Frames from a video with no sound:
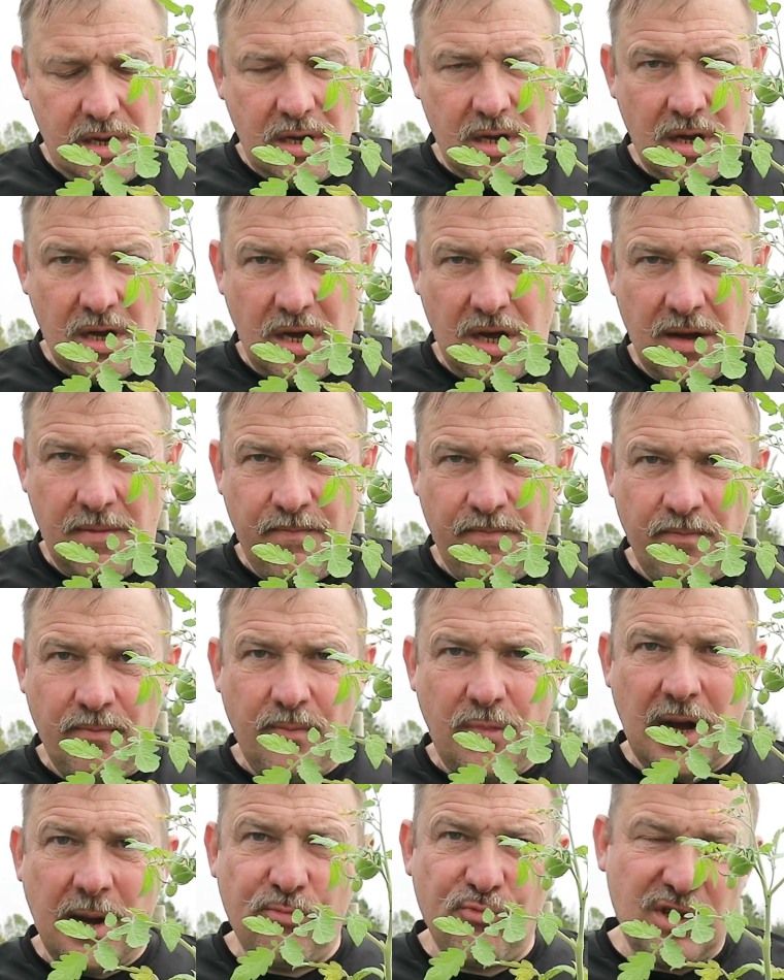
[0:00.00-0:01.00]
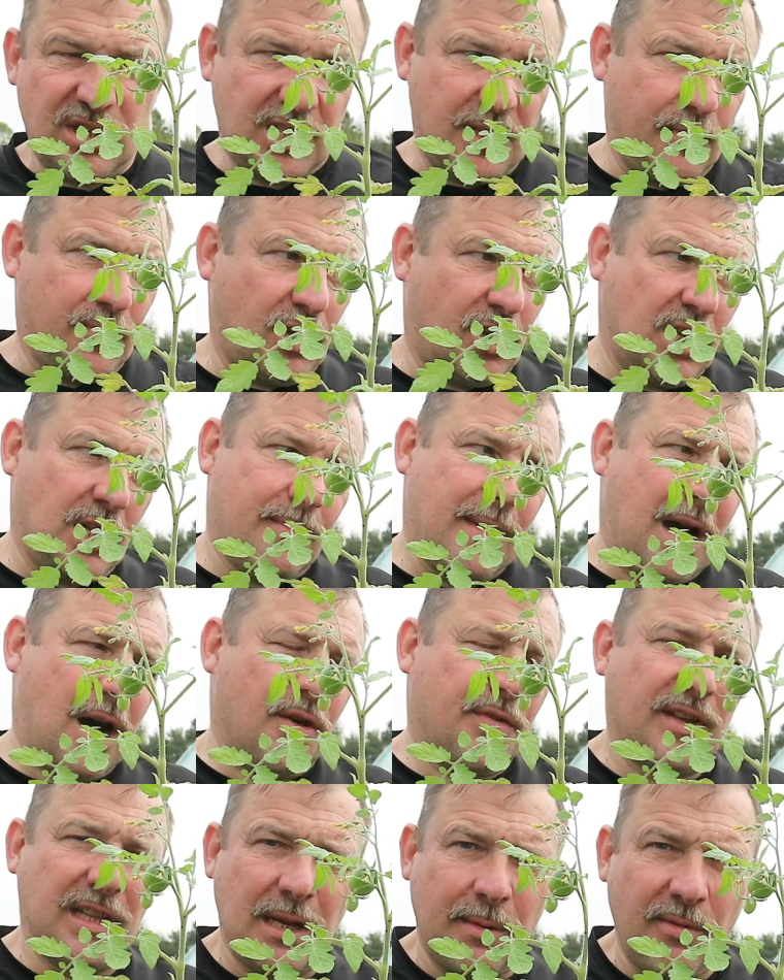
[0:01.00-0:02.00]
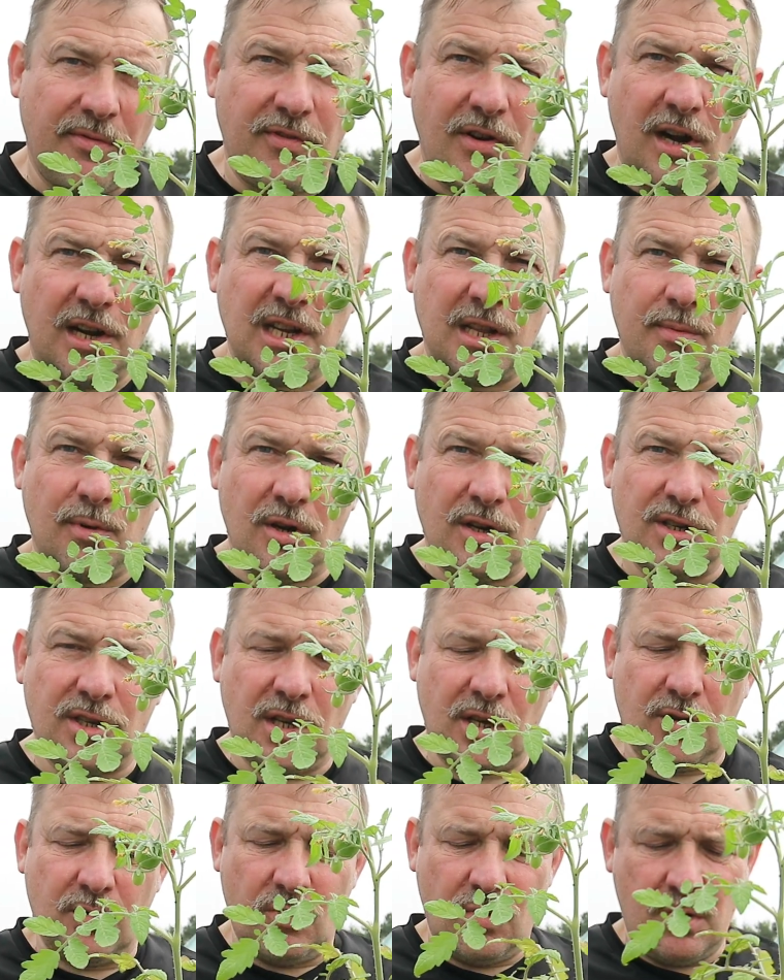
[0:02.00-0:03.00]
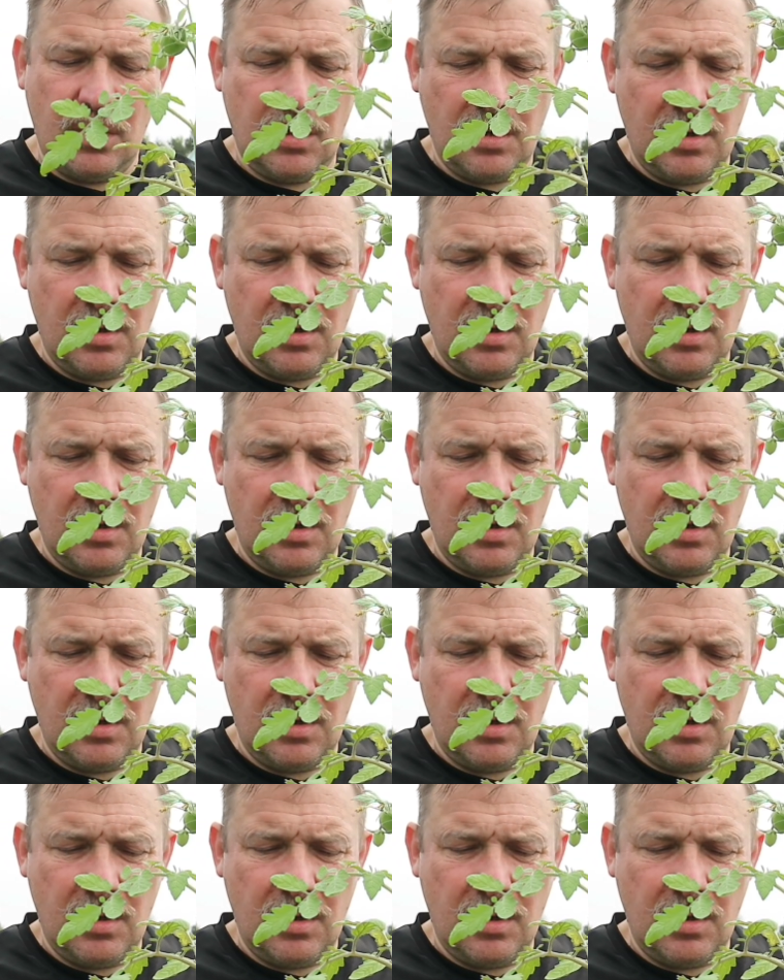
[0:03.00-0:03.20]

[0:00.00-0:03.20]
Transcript: But I'm risking planting them out. I think they'll be fine in the polytunnel.